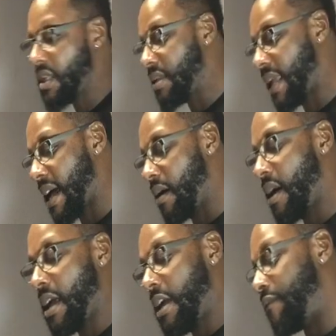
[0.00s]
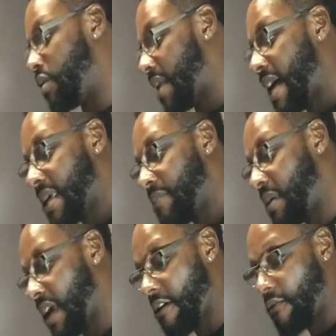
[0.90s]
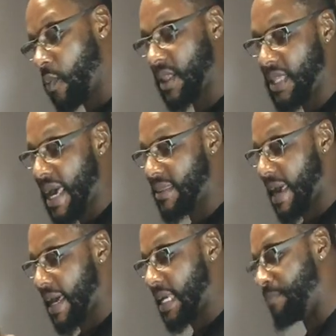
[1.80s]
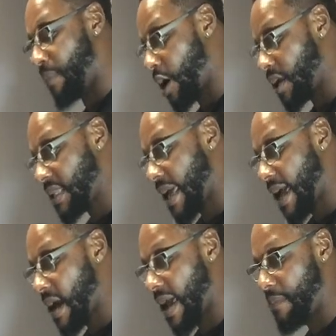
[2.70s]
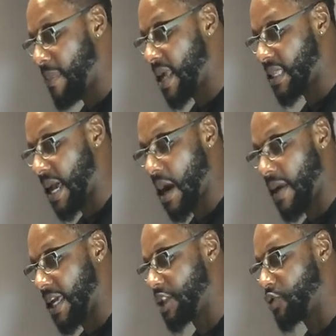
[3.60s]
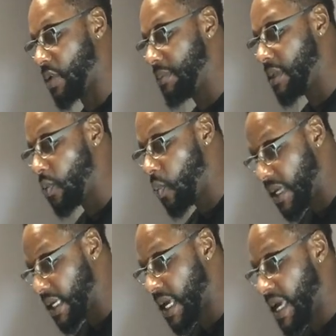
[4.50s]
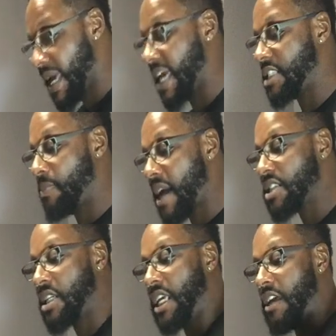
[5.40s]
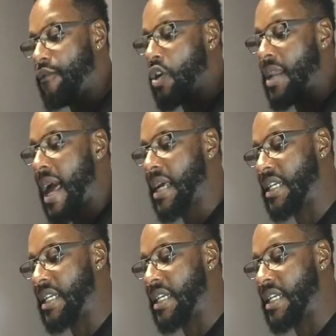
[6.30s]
Now, if you're not careful with that, that can burn the hair and make the hair extremely weak, especially if you're not